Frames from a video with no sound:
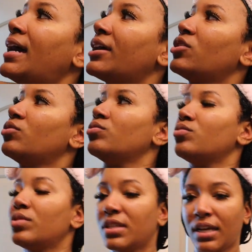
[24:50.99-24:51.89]
I
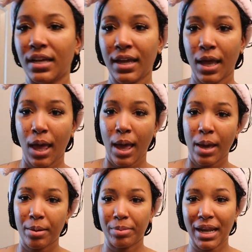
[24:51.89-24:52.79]
use
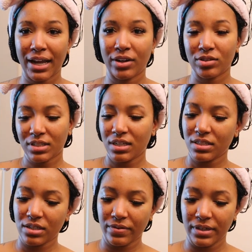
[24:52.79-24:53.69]
Black Girl
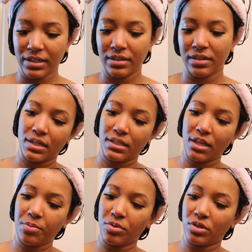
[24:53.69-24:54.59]
Sunscreen. They
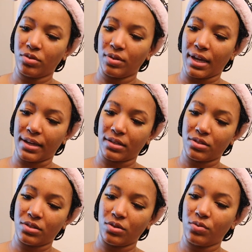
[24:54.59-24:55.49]
say you're supposed to do like
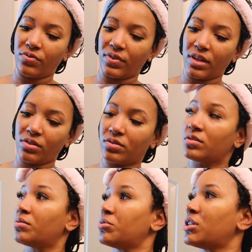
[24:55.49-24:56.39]
2 fingers or
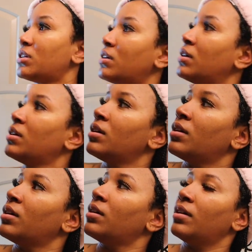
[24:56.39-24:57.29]
some shit.
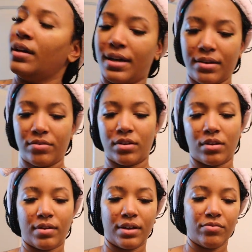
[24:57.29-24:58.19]
I don't
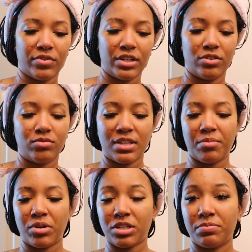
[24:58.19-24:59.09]
know. I don't really use
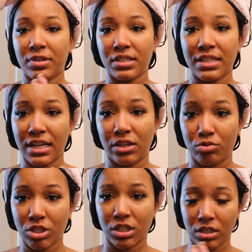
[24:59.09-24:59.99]
that much because that
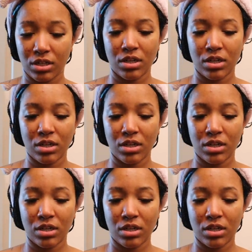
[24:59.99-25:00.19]
lotion